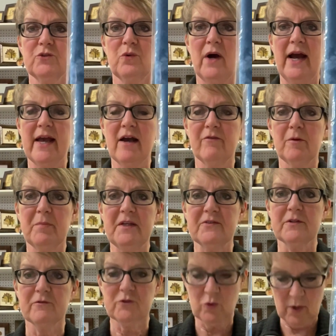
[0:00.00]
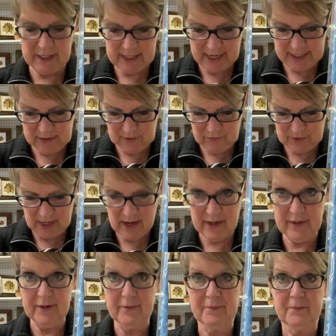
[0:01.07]
I have a piece of 28
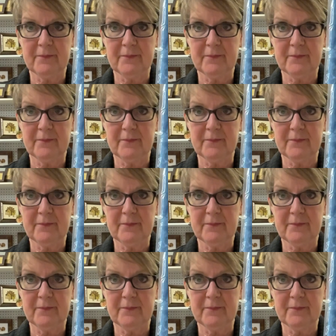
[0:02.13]
Lugana